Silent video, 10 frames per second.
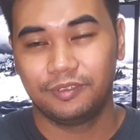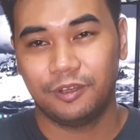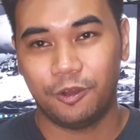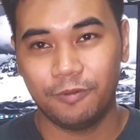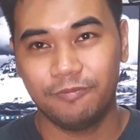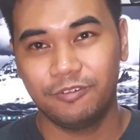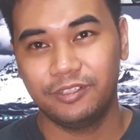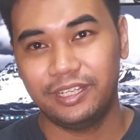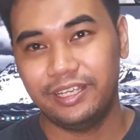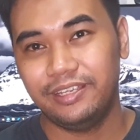
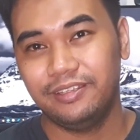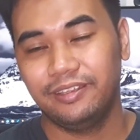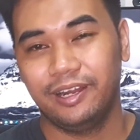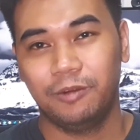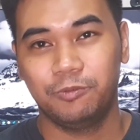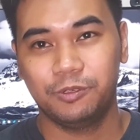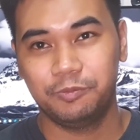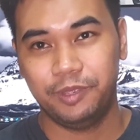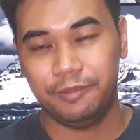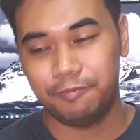Hopefully there will
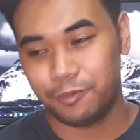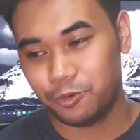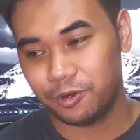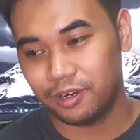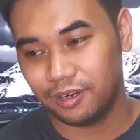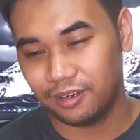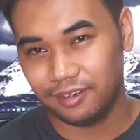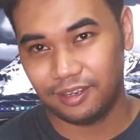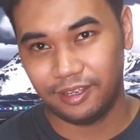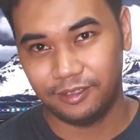be more
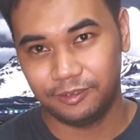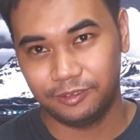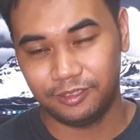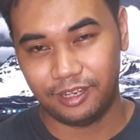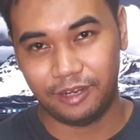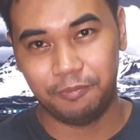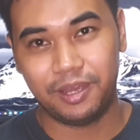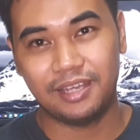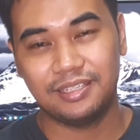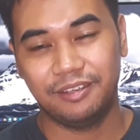
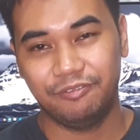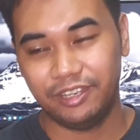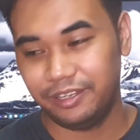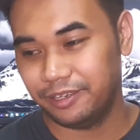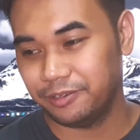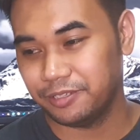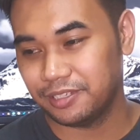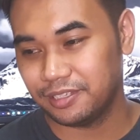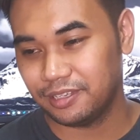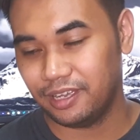unboxing
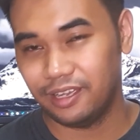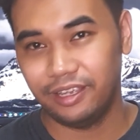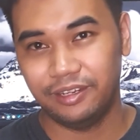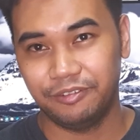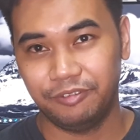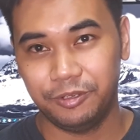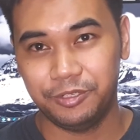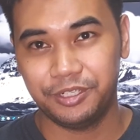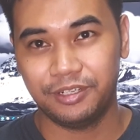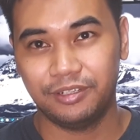videos in the
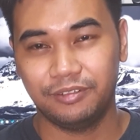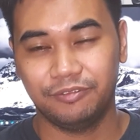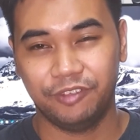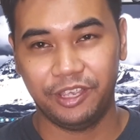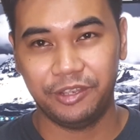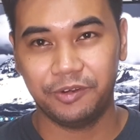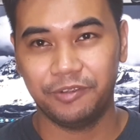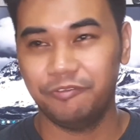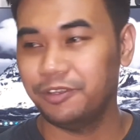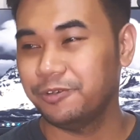future, figure
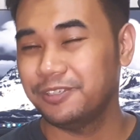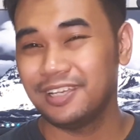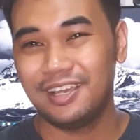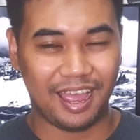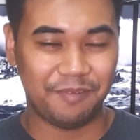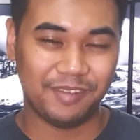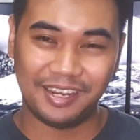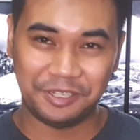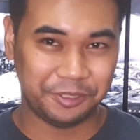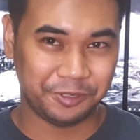reviews. I'm
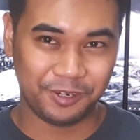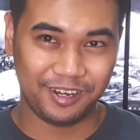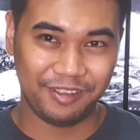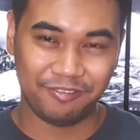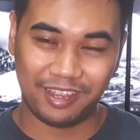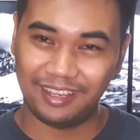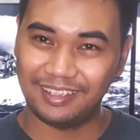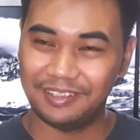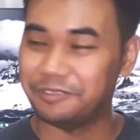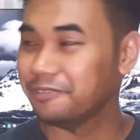not sure if I can
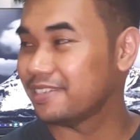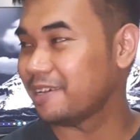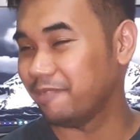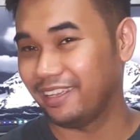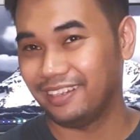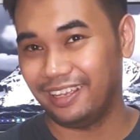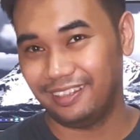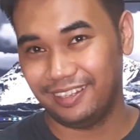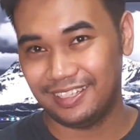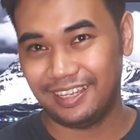do something
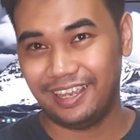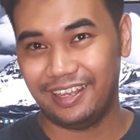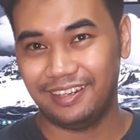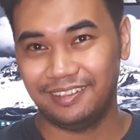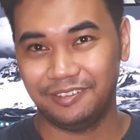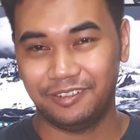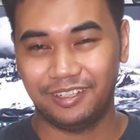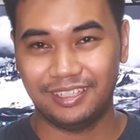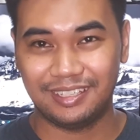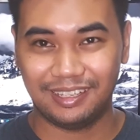like this again,
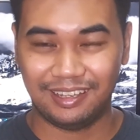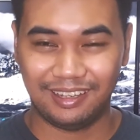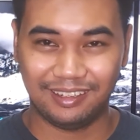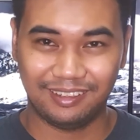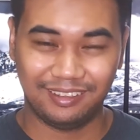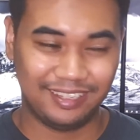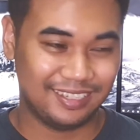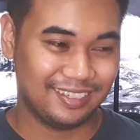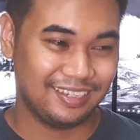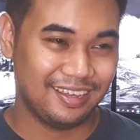where it's
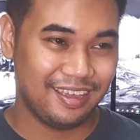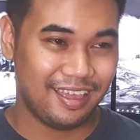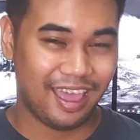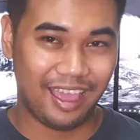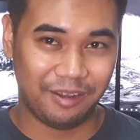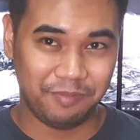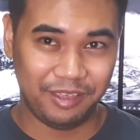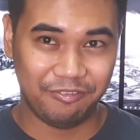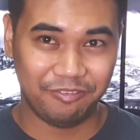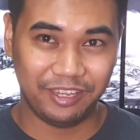this
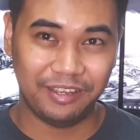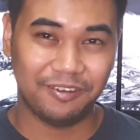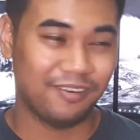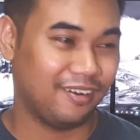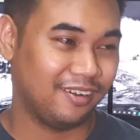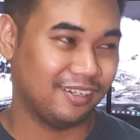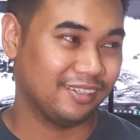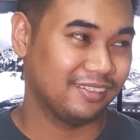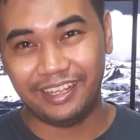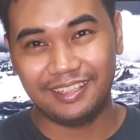anime figure
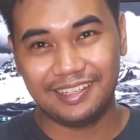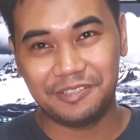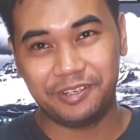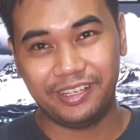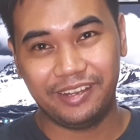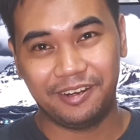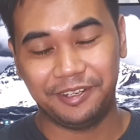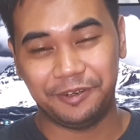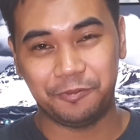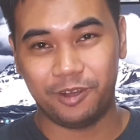haul. It does really hurt
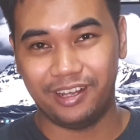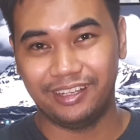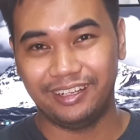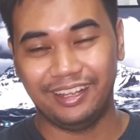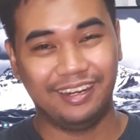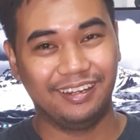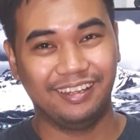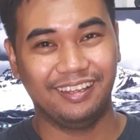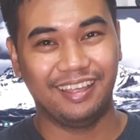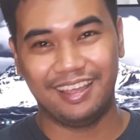your wallet, and
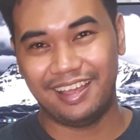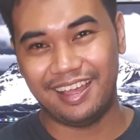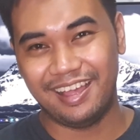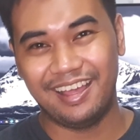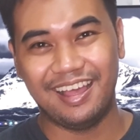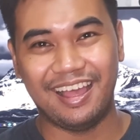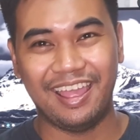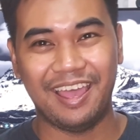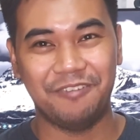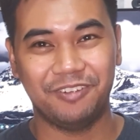I
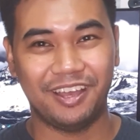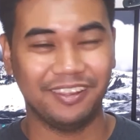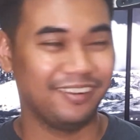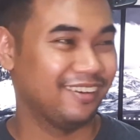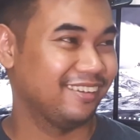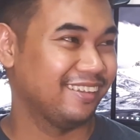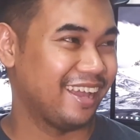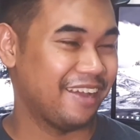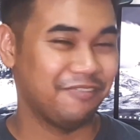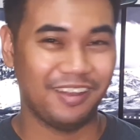have
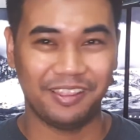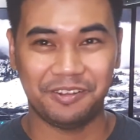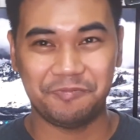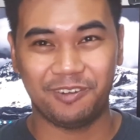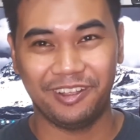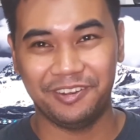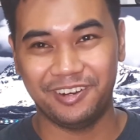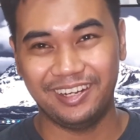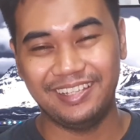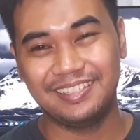other
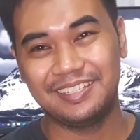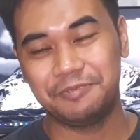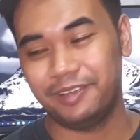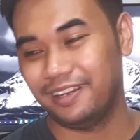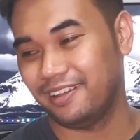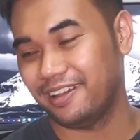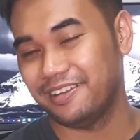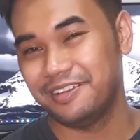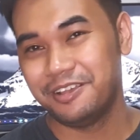priorities to spend on.